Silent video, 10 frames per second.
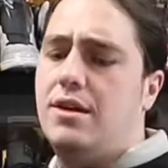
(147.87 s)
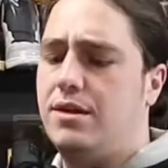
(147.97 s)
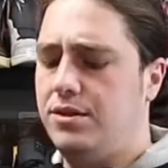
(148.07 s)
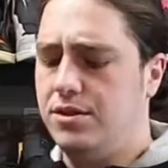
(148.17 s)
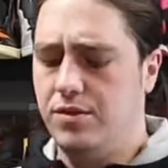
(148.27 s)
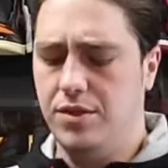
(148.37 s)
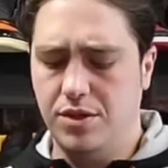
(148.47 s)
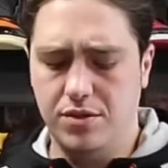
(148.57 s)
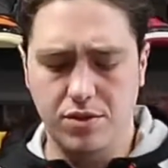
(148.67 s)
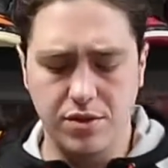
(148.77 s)
These are really
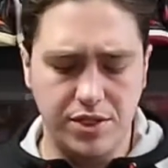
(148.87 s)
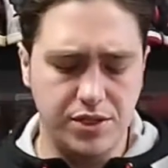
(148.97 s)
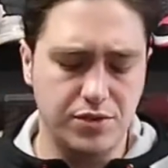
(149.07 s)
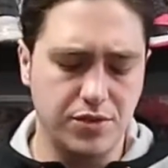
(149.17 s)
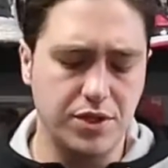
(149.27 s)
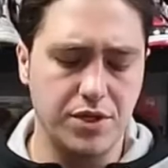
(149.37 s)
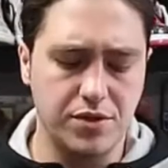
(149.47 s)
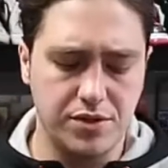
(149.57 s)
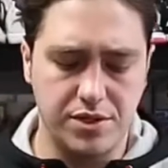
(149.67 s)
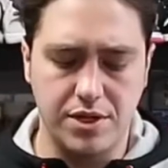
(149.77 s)
cool. They just really
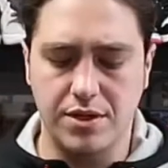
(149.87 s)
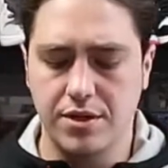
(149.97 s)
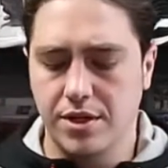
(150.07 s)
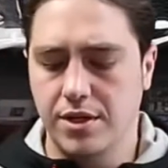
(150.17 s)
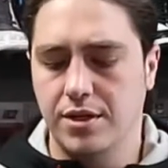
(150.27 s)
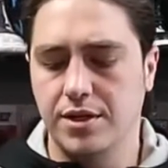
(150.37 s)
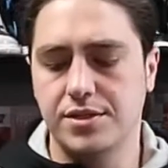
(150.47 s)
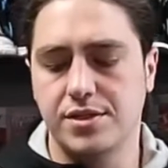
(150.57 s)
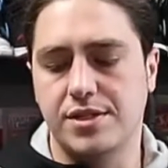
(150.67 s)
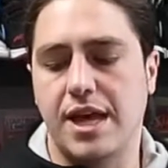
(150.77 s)
don't sell. This is
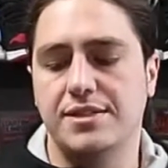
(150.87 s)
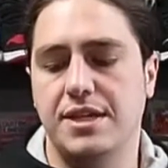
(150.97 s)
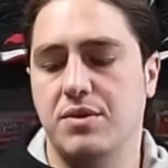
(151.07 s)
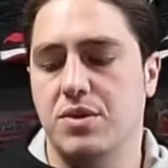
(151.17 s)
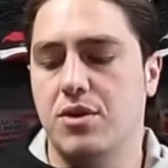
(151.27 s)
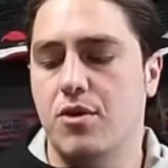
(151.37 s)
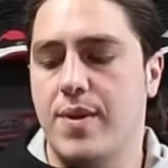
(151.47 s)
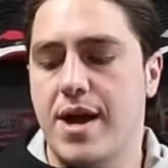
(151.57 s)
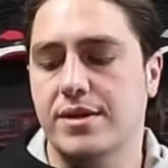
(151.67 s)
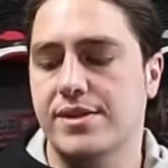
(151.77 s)
a size 8 with no
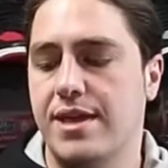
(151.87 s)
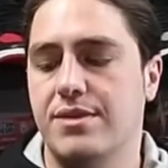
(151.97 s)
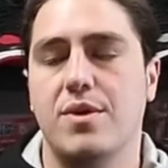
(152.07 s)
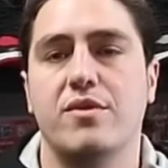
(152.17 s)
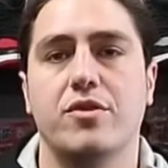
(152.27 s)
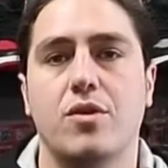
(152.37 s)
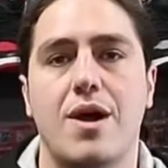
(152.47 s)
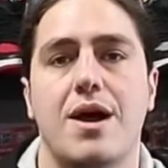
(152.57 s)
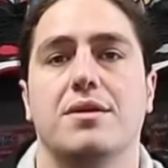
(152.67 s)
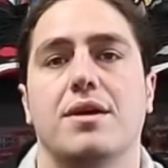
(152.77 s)
box. Had them up for a
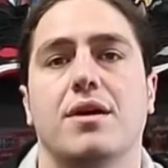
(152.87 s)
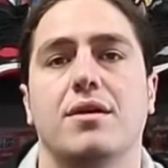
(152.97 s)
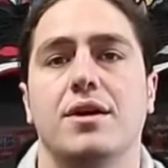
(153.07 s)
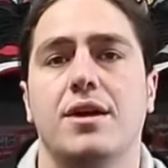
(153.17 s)
while now.